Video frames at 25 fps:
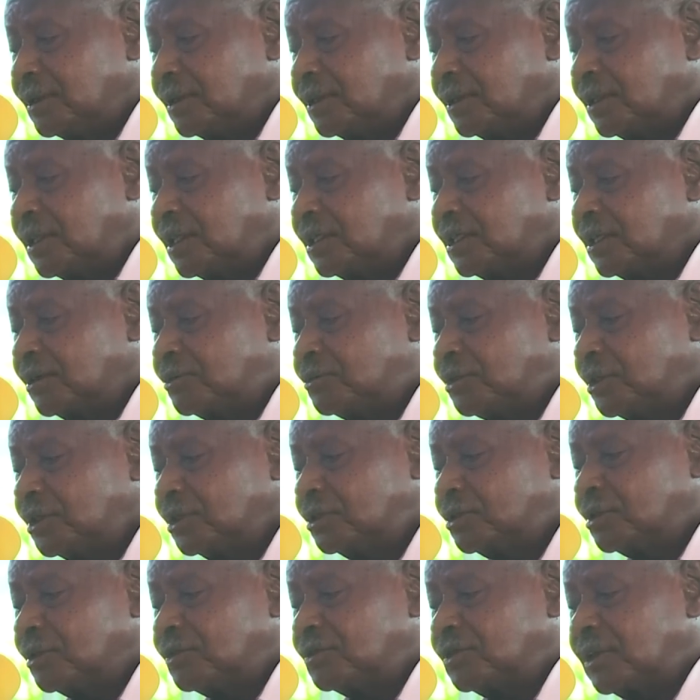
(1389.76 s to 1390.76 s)
that the
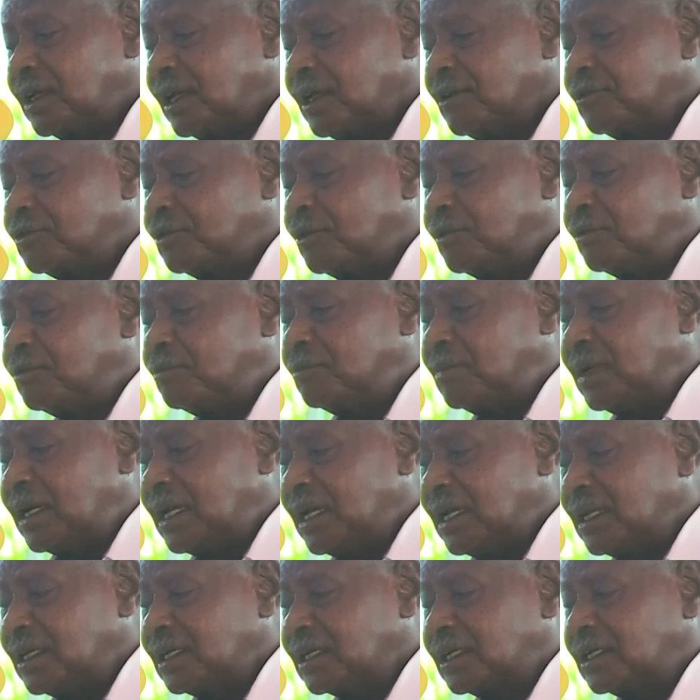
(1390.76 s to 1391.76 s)
quality of life of
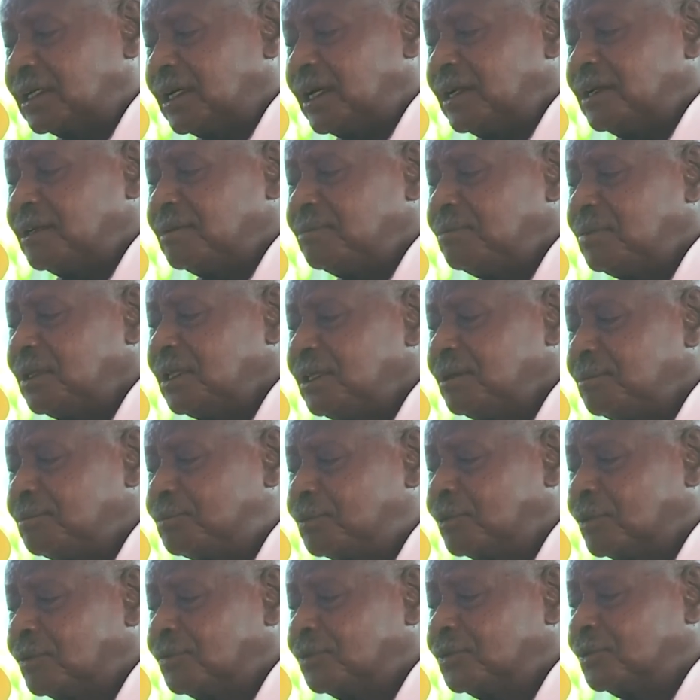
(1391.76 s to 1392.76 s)
man can be
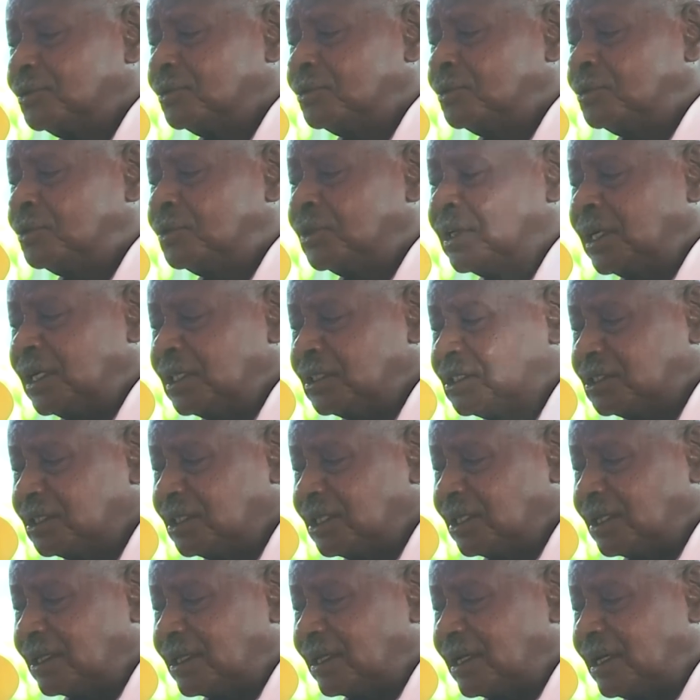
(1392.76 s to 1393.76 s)
improved
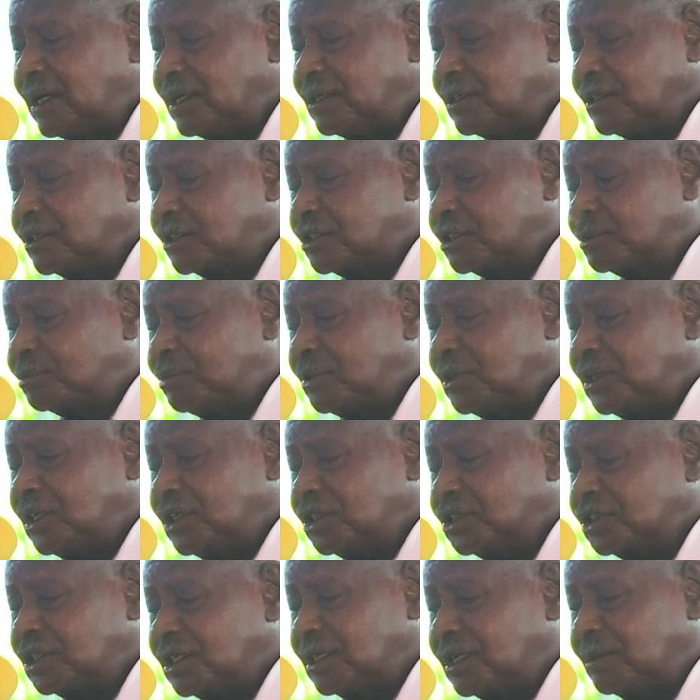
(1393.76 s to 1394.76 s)
greatly and
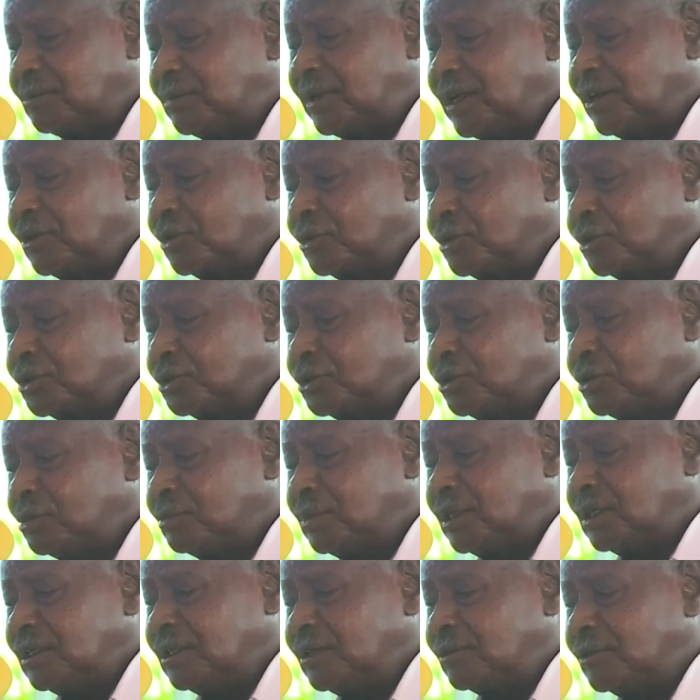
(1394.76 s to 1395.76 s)
exponentially by those
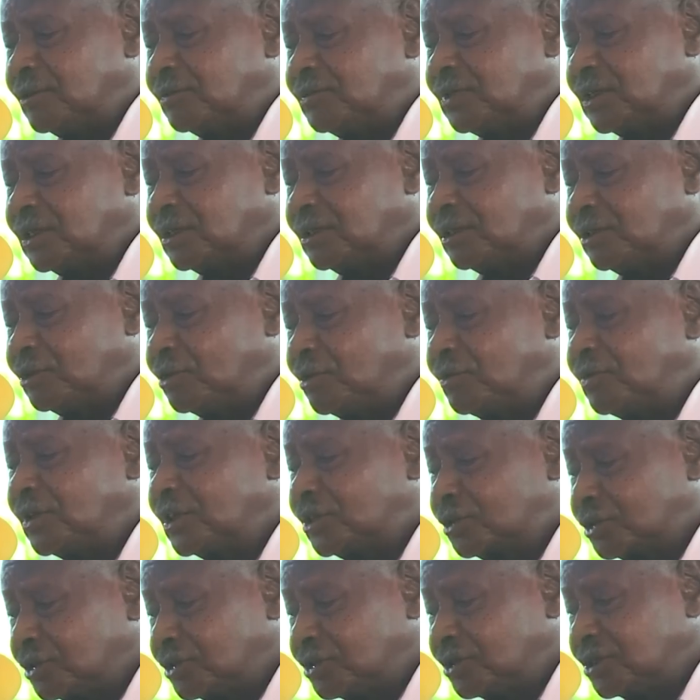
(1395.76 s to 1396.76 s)
human
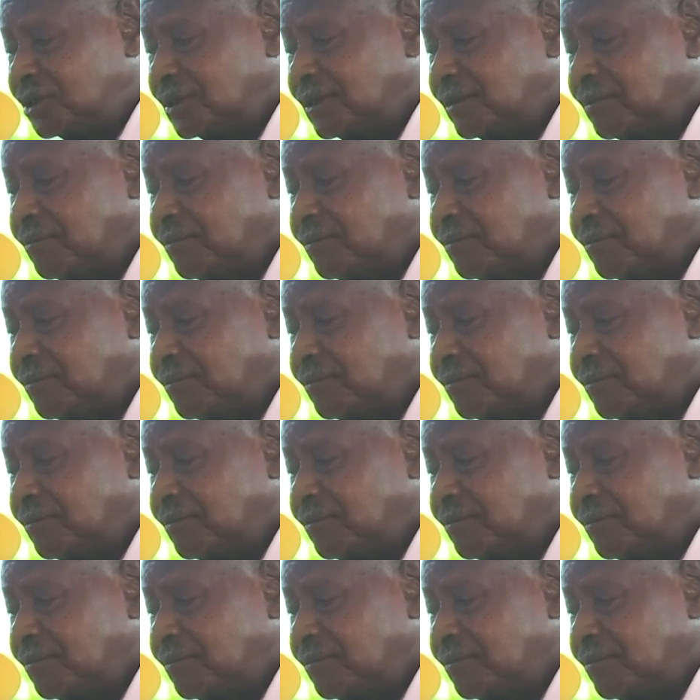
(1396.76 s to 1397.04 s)
innovations,